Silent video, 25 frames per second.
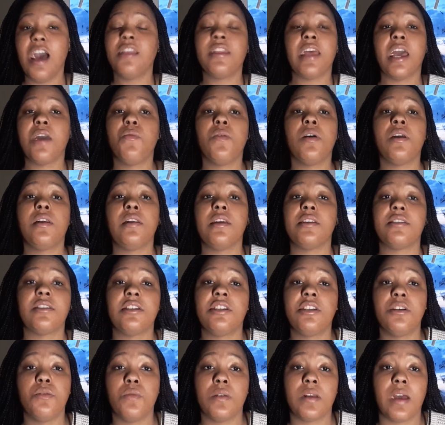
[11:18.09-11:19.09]
They wouldn't listen
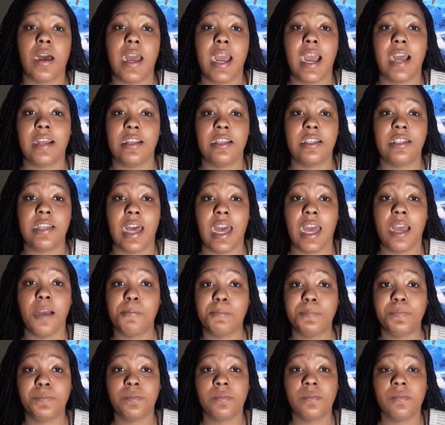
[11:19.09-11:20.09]
to what I had to
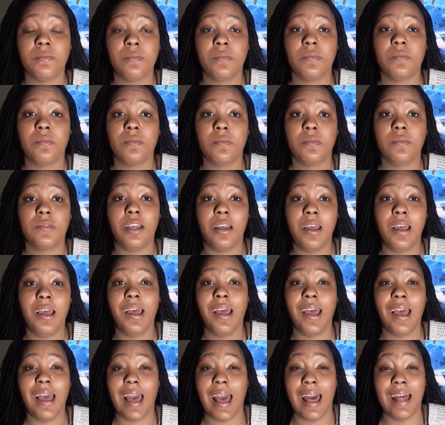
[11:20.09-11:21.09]
say.
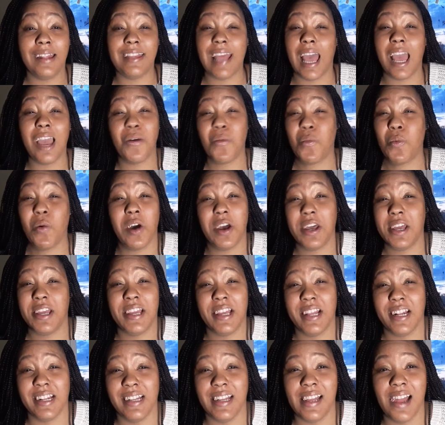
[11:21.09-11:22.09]
They
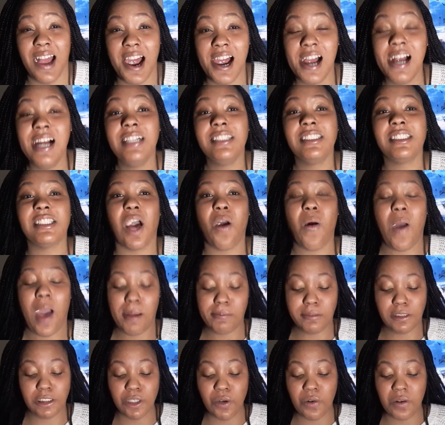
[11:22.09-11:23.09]
wouldn't. So
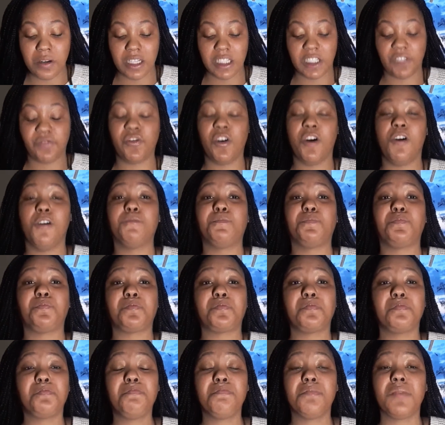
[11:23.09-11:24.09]
I'm doing this for
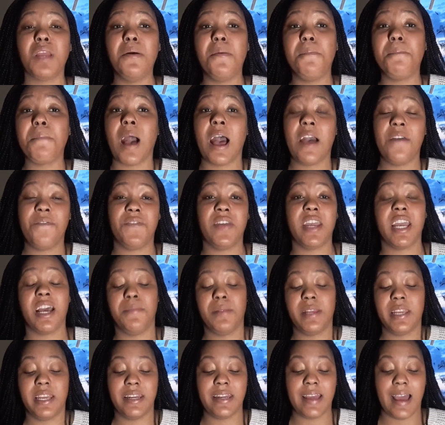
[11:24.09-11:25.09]
my
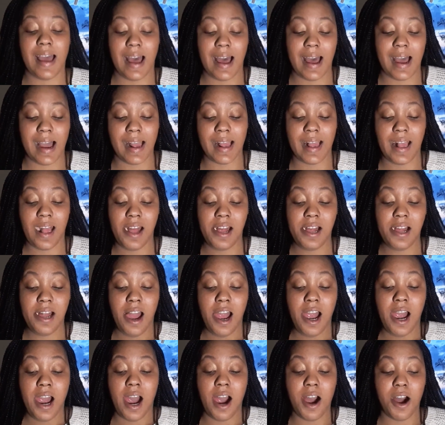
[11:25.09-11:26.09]
family and I
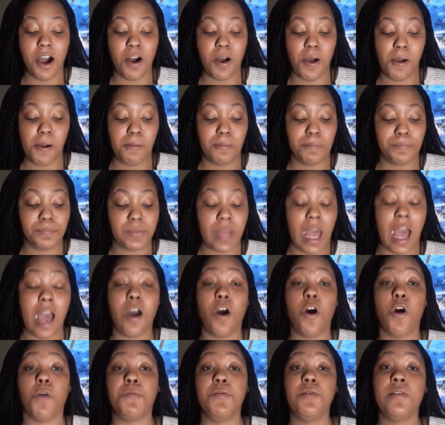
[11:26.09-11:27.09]

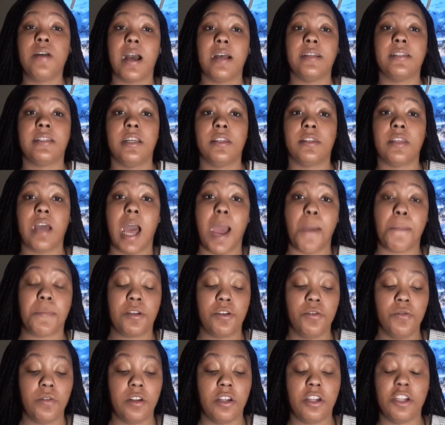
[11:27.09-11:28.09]
hope you guys get the
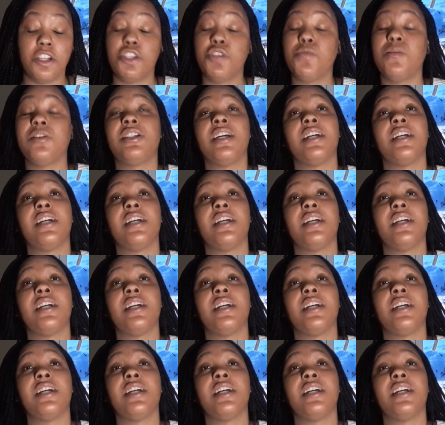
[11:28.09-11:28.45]
opportunity to do it.